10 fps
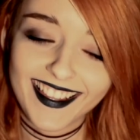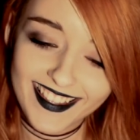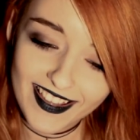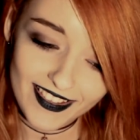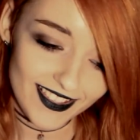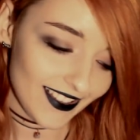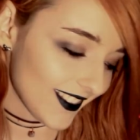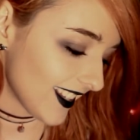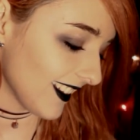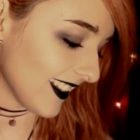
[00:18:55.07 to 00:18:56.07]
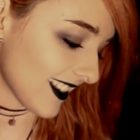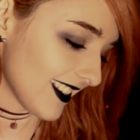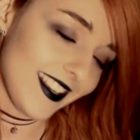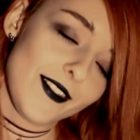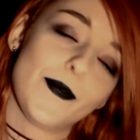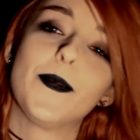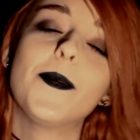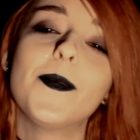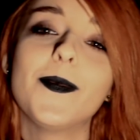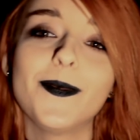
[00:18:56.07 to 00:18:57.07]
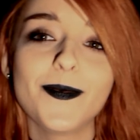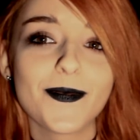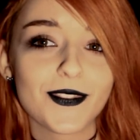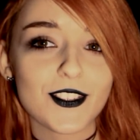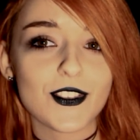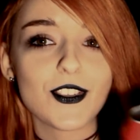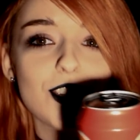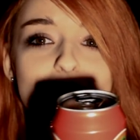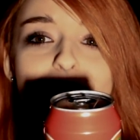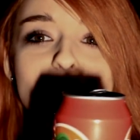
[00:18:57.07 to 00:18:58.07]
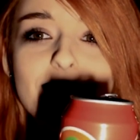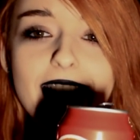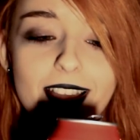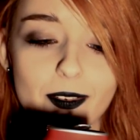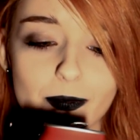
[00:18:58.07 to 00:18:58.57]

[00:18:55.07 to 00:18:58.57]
That sounds good, doesn't it? Cheers to that.